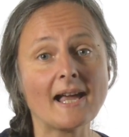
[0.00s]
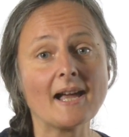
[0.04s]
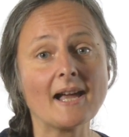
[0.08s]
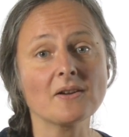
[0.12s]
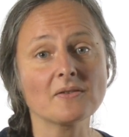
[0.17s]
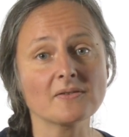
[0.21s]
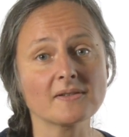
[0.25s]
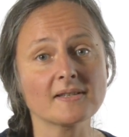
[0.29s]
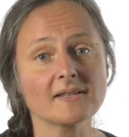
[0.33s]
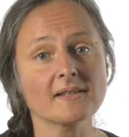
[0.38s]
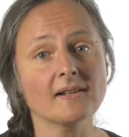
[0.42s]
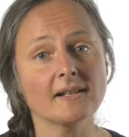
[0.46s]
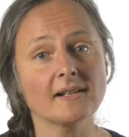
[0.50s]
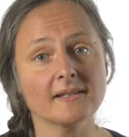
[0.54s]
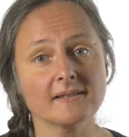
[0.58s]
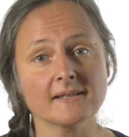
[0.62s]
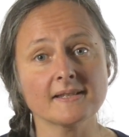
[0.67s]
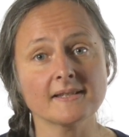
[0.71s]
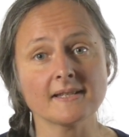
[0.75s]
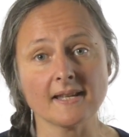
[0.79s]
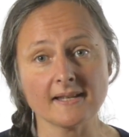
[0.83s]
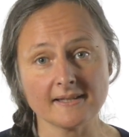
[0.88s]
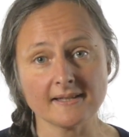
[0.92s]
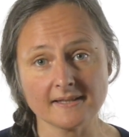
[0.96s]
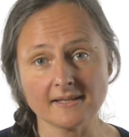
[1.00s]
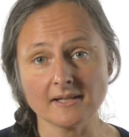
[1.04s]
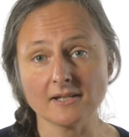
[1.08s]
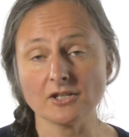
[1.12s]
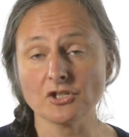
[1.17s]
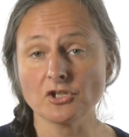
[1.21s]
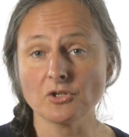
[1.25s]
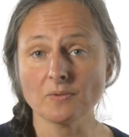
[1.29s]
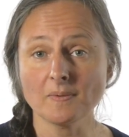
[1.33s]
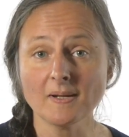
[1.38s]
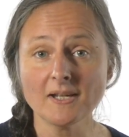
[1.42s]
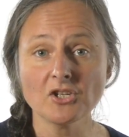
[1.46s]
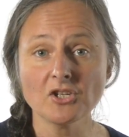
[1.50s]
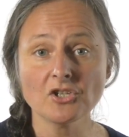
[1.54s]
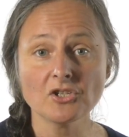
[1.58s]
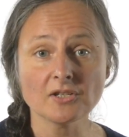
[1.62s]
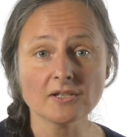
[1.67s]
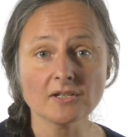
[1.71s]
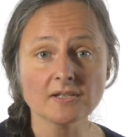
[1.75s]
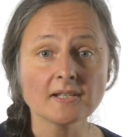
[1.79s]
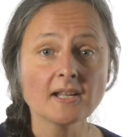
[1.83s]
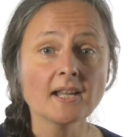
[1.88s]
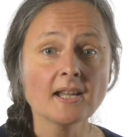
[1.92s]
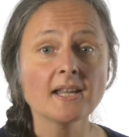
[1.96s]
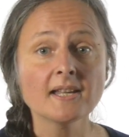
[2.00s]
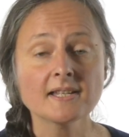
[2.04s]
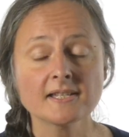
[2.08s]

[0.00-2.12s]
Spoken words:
outside the test situation.